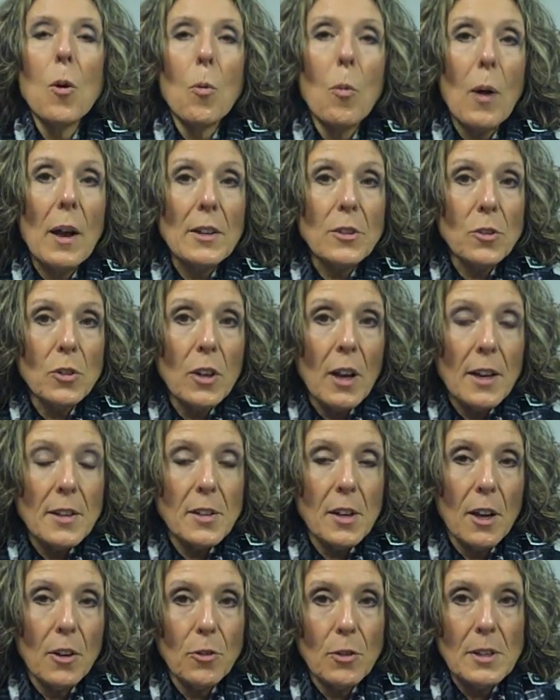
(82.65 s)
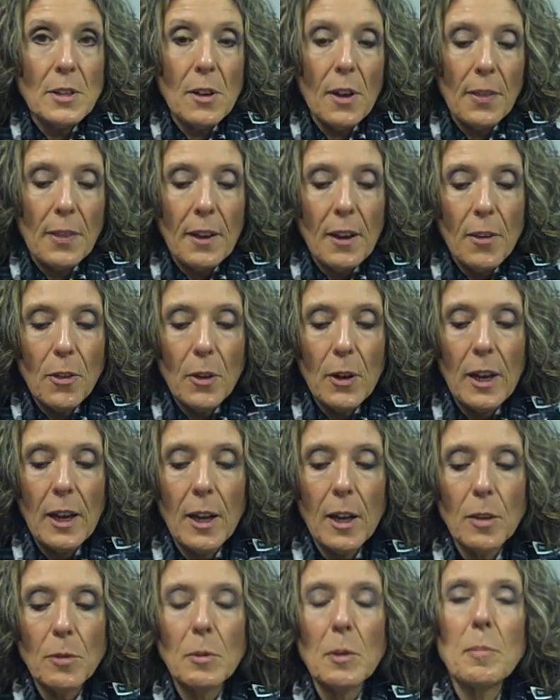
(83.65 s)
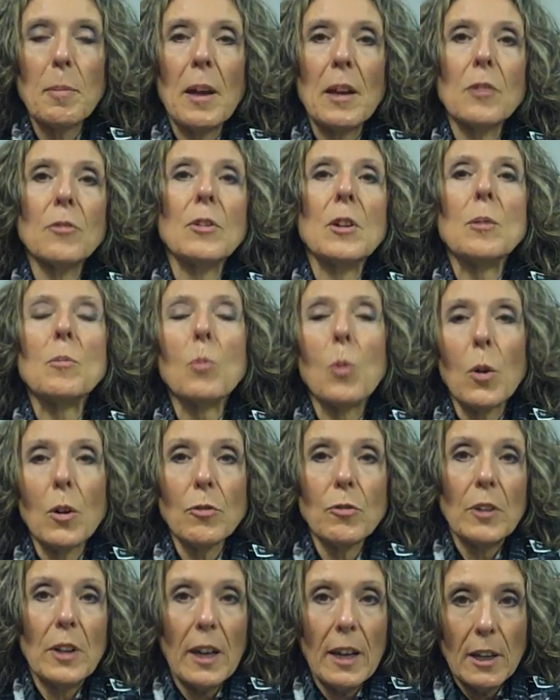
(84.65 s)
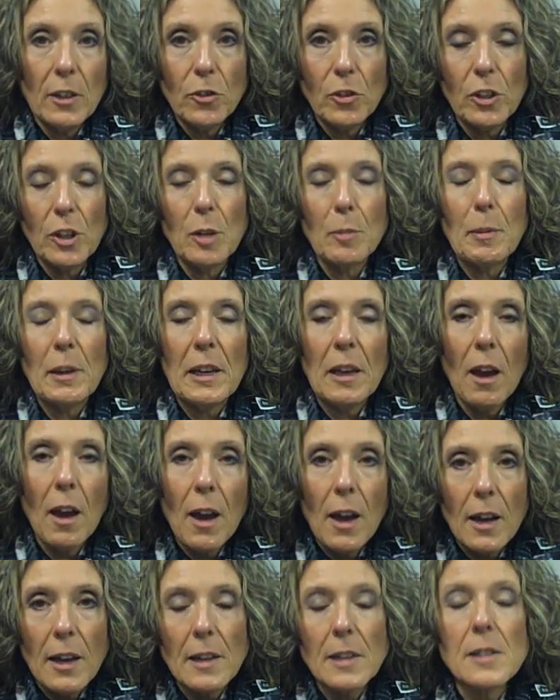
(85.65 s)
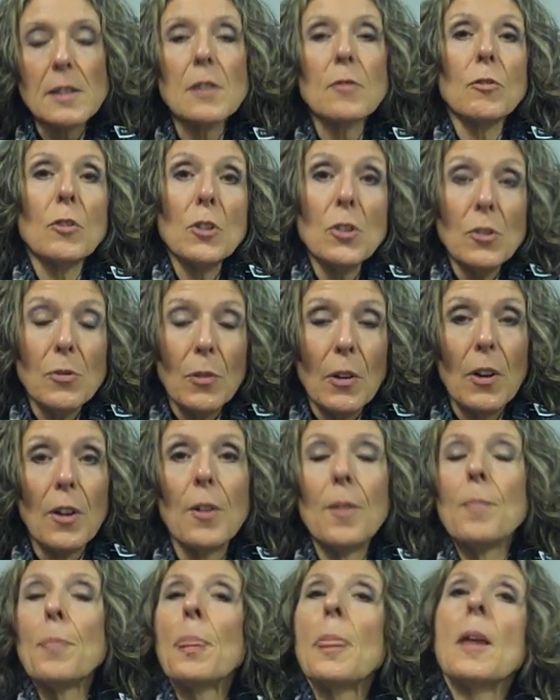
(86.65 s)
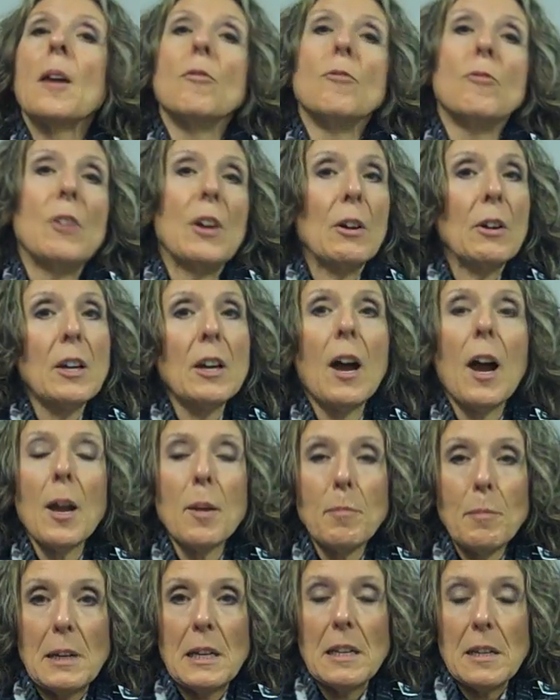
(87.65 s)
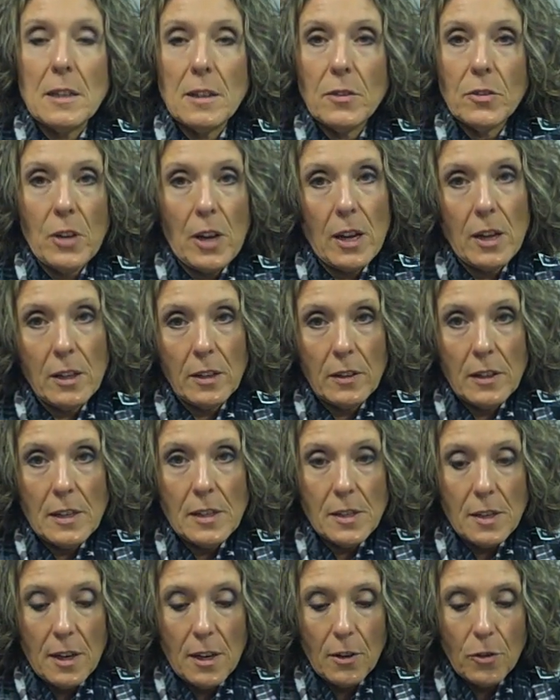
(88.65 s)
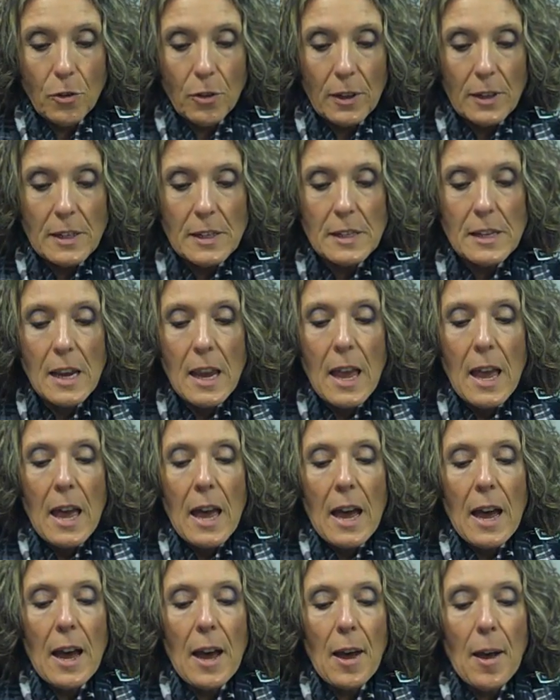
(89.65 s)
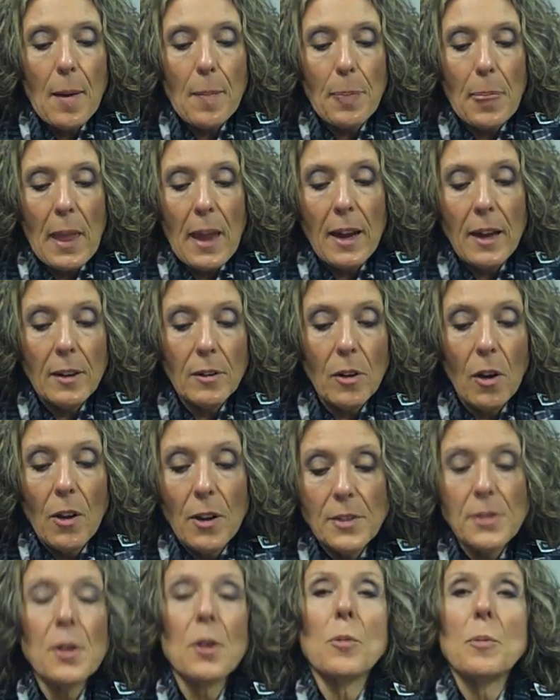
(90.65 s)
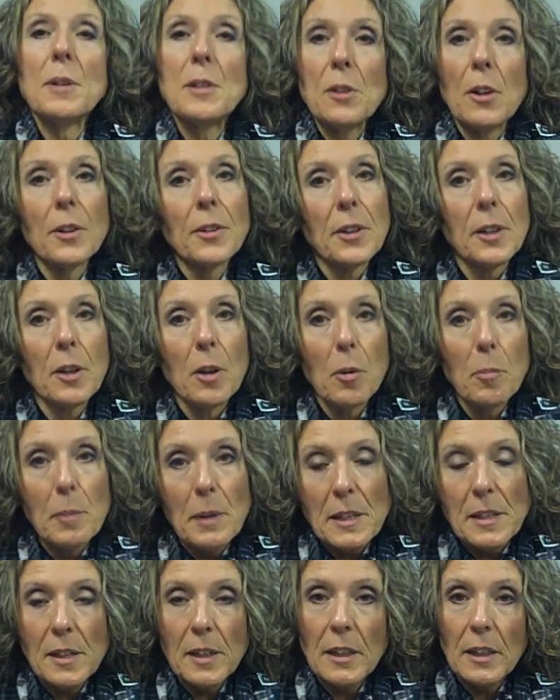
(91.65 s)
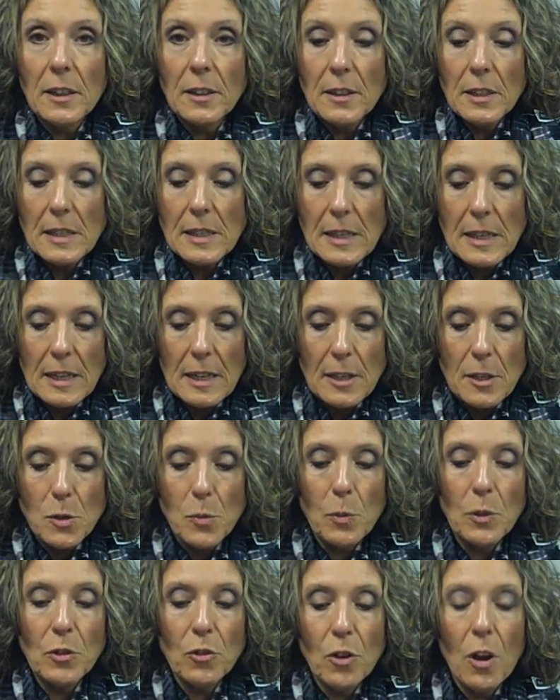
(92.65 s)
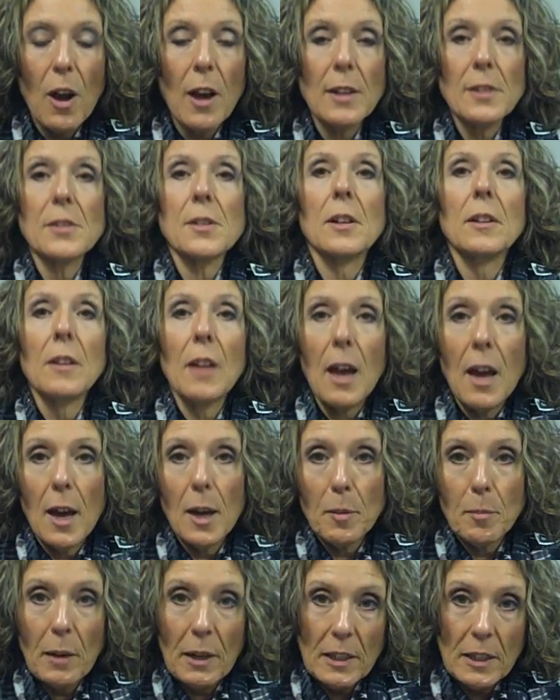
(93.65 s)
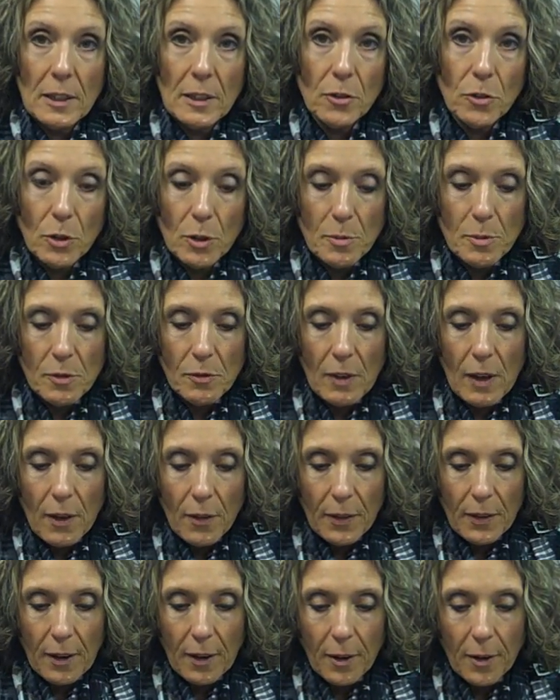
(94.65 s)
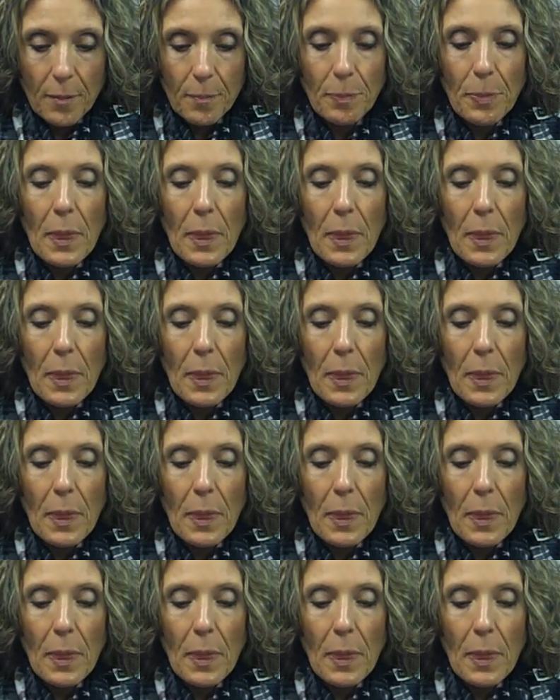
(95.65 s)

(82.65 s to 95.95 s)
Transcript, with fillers: Westernized countries, on the other hand, would benefit more financially because, first of all, very high meat intake in these countries, um, and also resulting obesity and disease, which costs a lot of money in terms of health care.